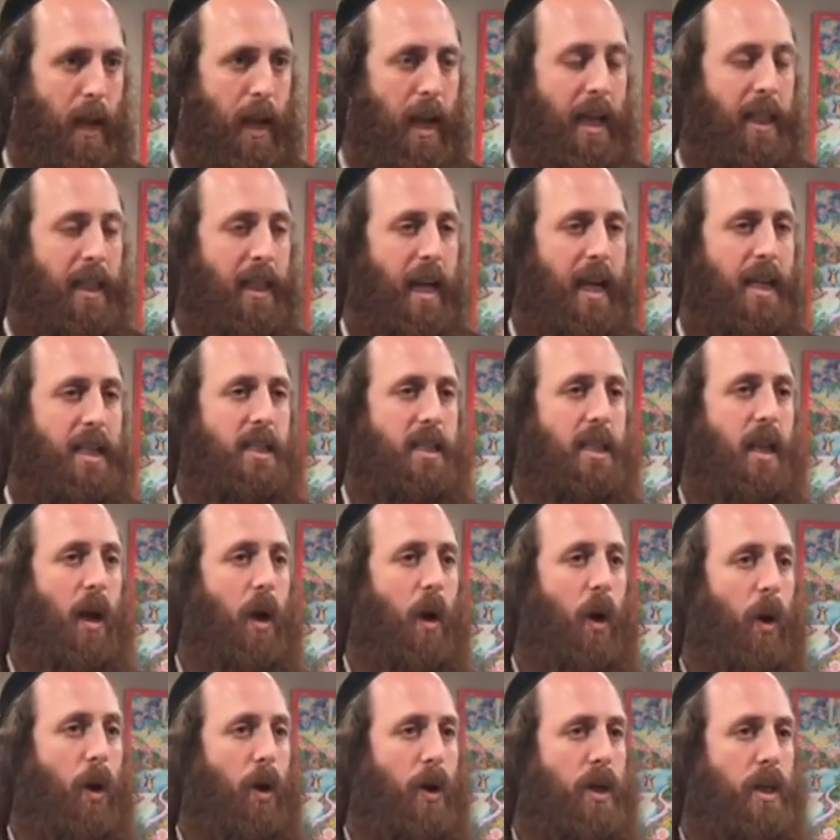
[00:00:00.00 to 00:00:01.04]
And that's
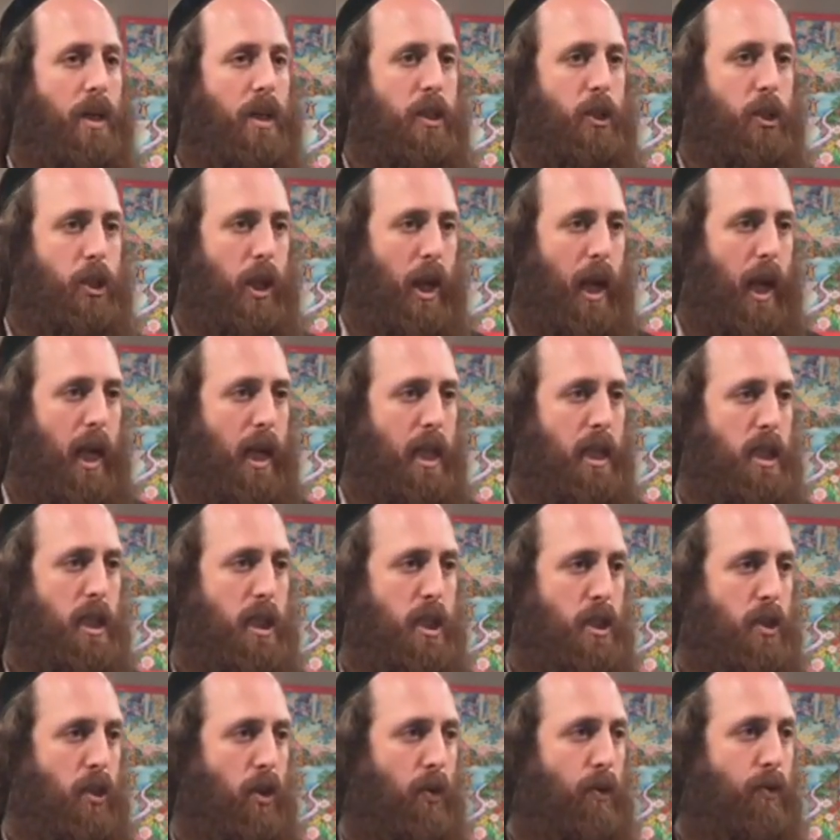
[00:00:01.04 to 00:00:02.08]
the only
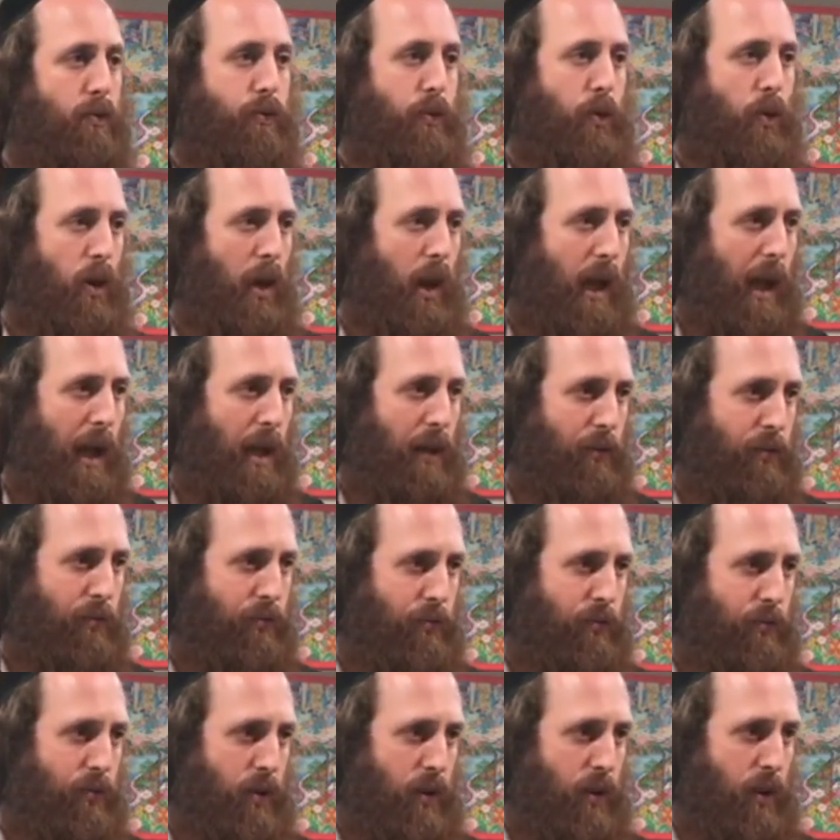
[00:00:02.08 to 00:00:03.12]
chance for
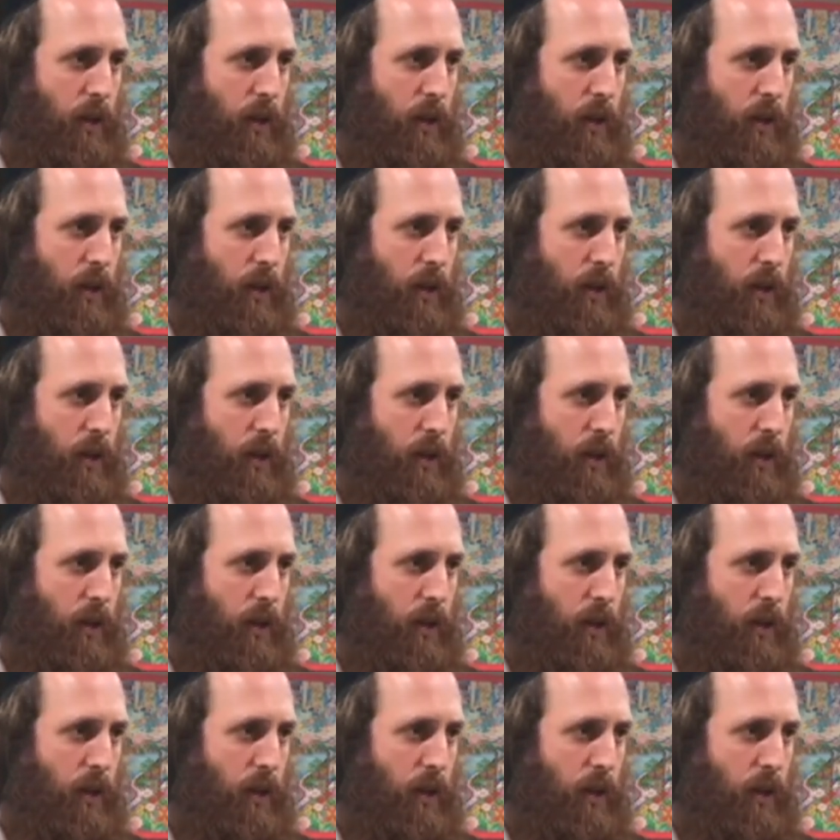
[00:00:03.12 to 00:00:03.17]
life.